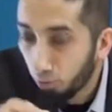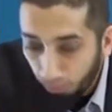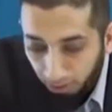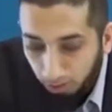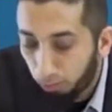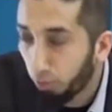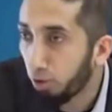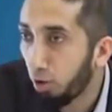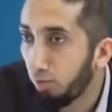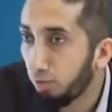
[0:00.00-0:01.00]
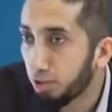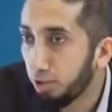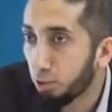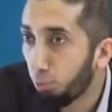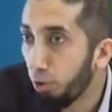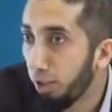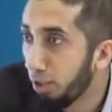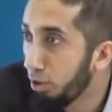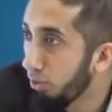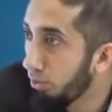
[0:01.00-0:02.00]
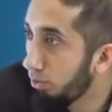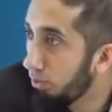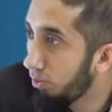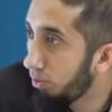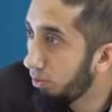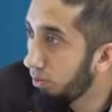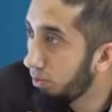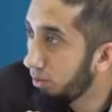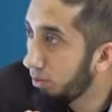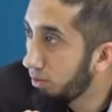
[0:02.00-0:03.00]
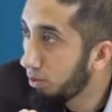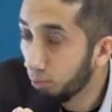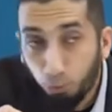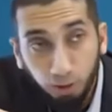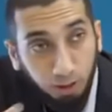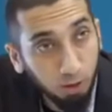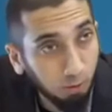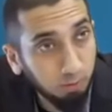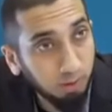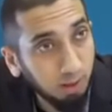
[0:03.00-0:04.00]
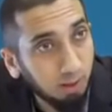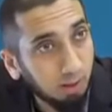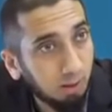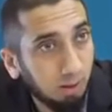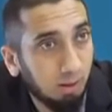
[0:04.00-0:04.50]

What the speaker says: You're reading the book and all of a sudden it's pointing at you. It's pointing at you and me.